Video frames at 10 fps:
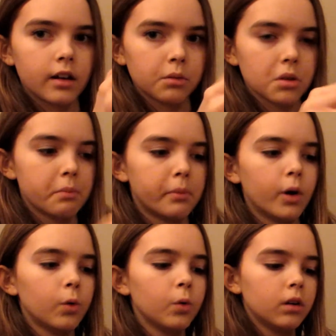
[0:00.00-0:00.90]
comes with a
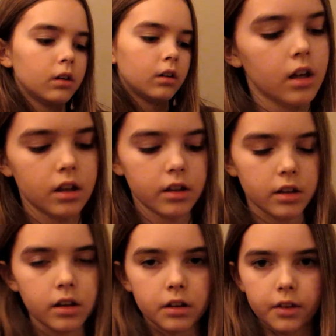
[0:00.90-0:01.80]
bowl, and
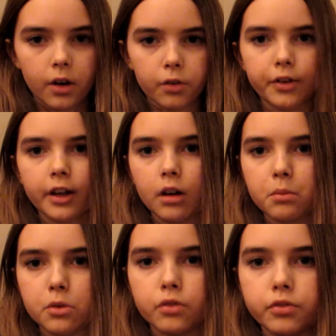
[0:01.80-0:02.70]
then the whole thing comes
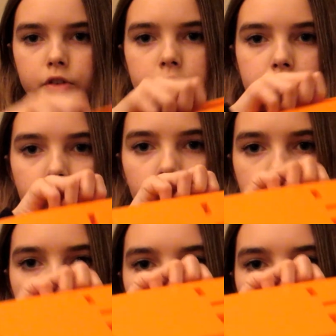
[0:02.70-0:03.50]
off just to put your